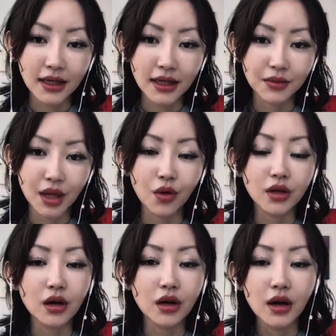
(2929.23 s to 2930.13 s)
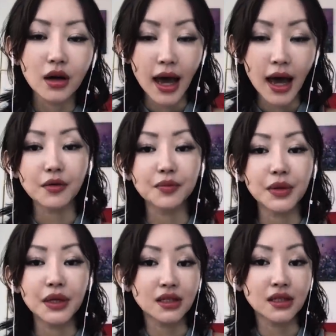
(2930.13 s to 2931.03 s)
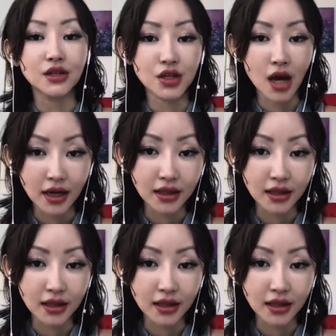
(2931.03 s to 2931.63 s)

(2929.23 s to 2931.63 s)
They want to have a business in China.